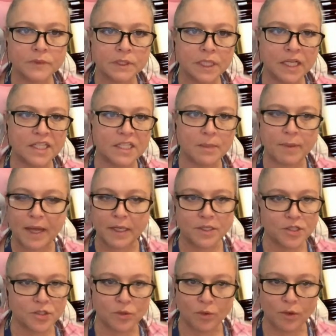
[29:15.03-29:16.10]
This is about a
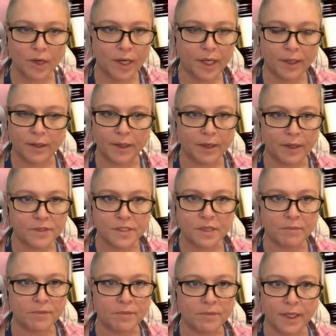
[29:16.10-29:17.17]
story of
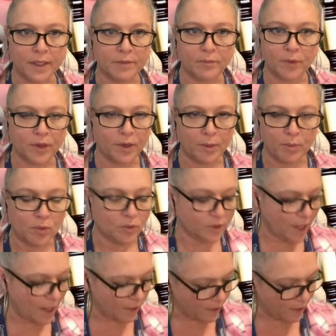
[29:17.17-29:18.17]
something where he pulled out a